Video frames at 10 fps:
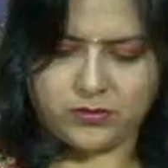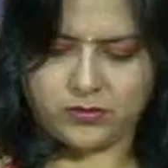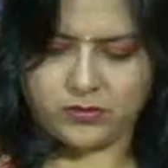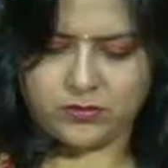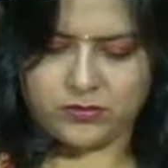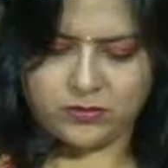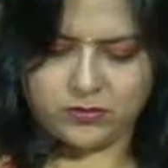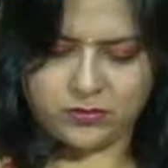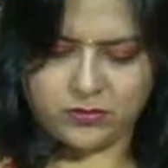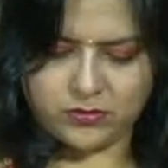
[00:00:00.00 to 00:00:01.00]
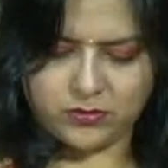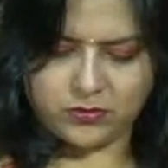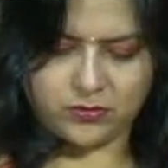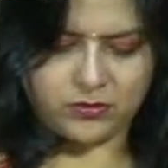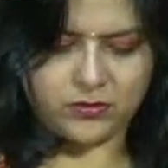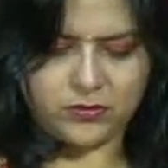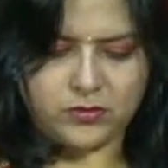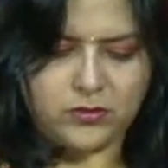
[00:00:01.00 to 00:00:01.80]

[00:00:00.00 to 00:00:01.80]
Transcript: (silence)